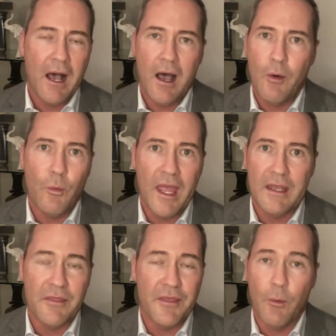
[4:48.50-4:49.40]
when
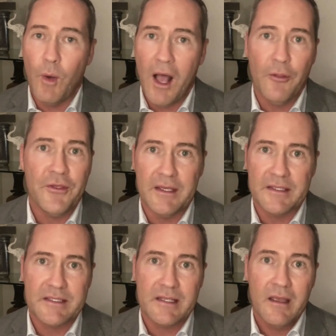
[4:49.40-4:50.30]
the
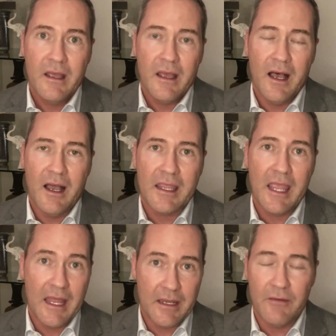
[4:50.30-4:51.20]
wealthiest
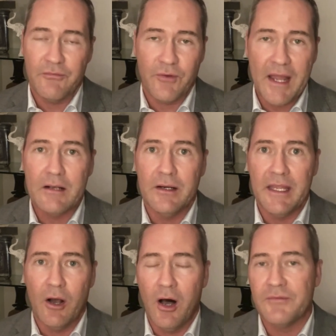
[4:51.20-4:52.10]
can
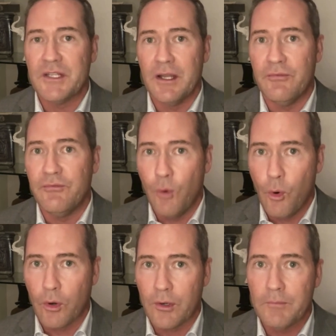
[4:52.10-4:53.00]
frankly often
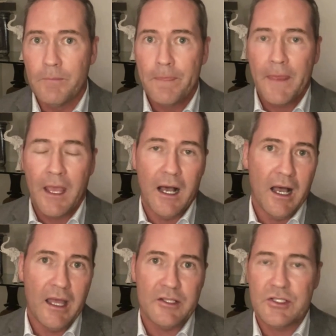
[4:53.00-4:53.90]
afford
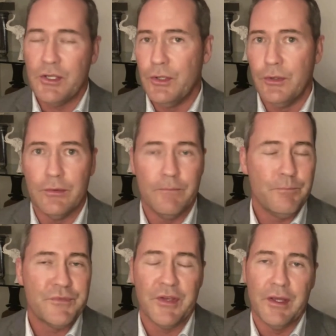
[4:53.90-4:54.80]
to
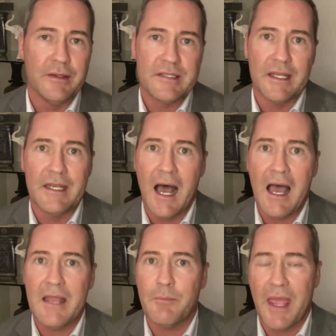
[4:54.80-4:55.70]
to
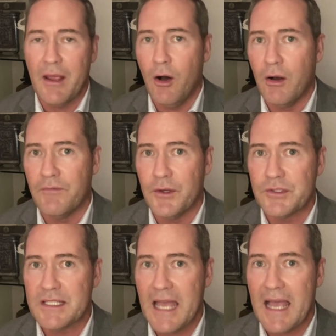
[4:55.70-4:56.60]
not pay all of
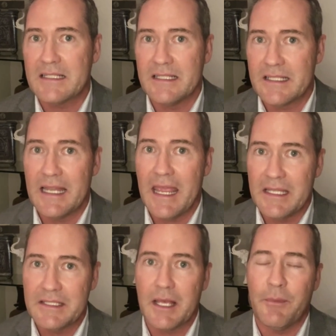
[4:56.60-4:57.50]
those taxes, it
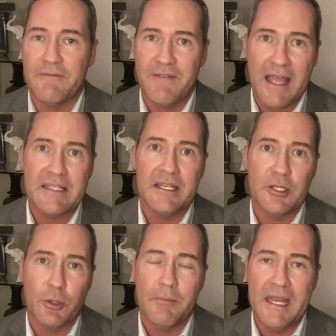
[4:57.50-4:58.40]
ends up affecting
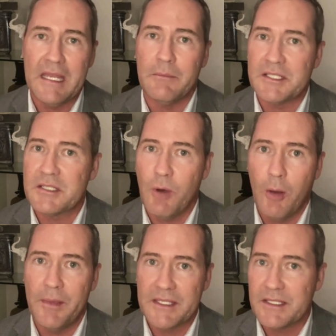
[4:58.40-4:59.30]
your medium and small
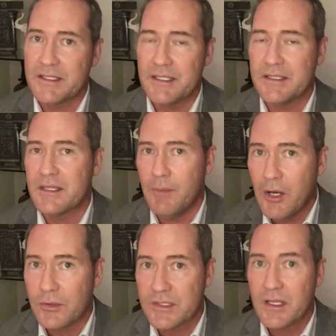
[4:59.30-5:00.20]
businesses the
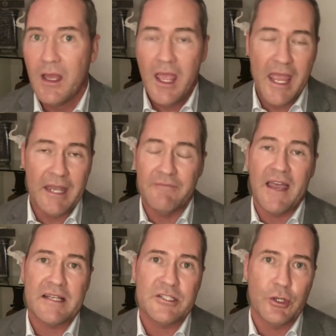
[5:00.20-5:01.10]
most. It
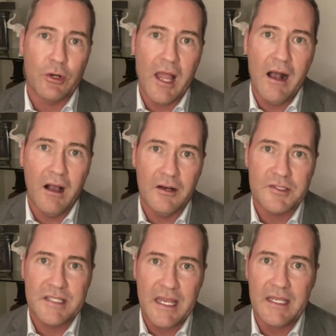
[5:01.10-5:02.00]
affects your
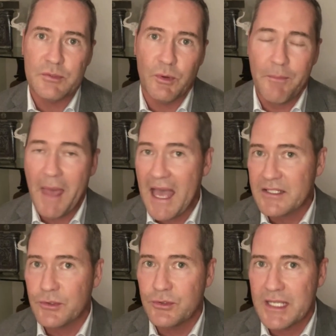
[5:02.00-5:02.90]
LLCs with
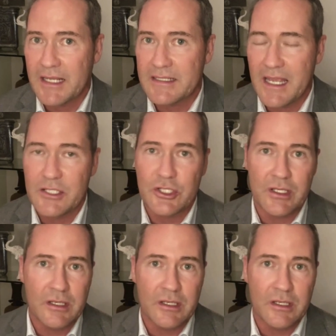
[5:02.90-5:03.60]
pass-through taxation,